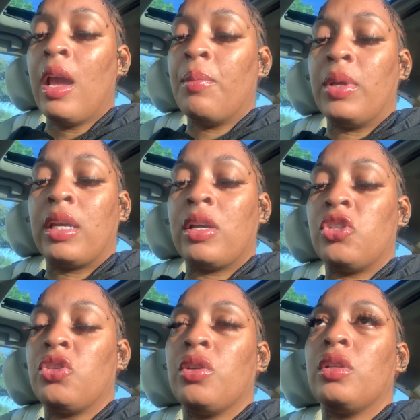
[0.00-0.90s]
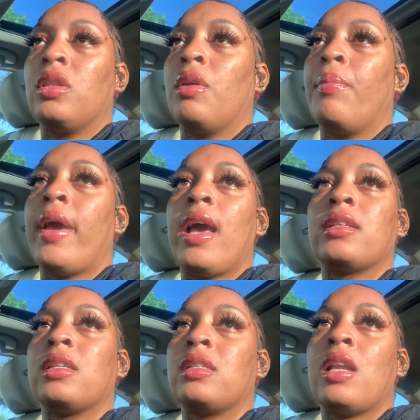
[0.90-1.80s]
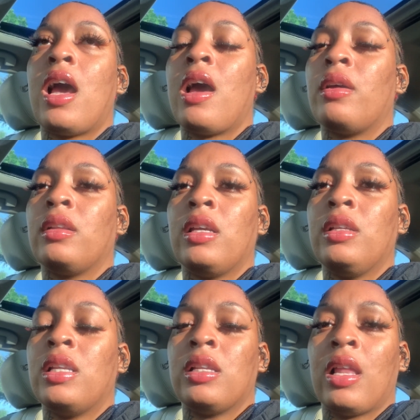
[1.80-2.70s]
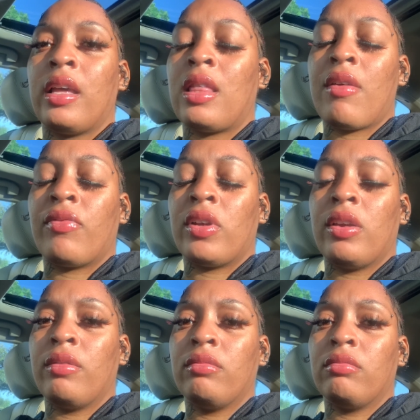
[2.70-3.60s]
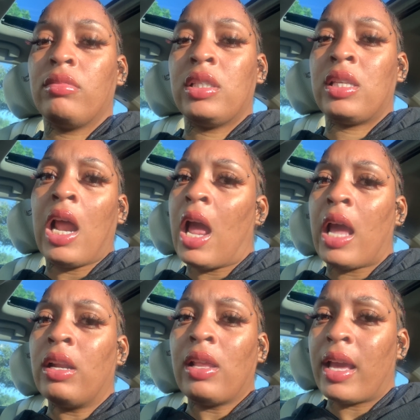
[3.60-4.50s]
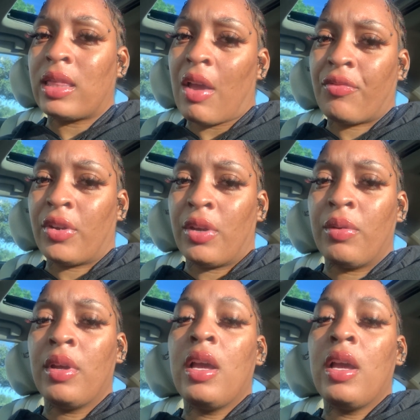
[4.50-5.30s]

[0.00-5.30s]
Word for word: because you're the past is not he didn't like that for you he said, I, I don't like that for you.